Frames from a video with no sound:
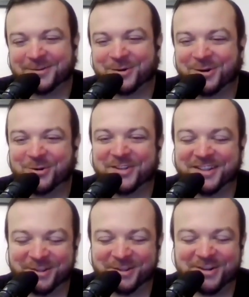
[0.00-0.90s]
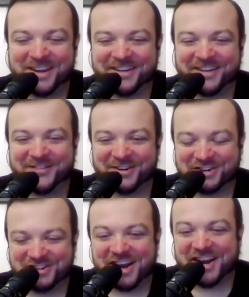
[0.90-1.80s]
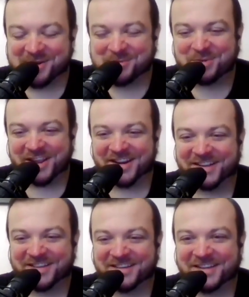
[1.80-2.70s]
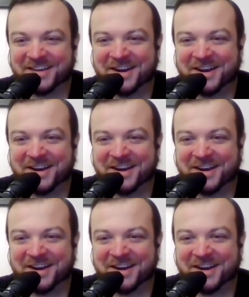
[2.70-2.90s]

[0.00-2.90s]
we're only looking for giant planets.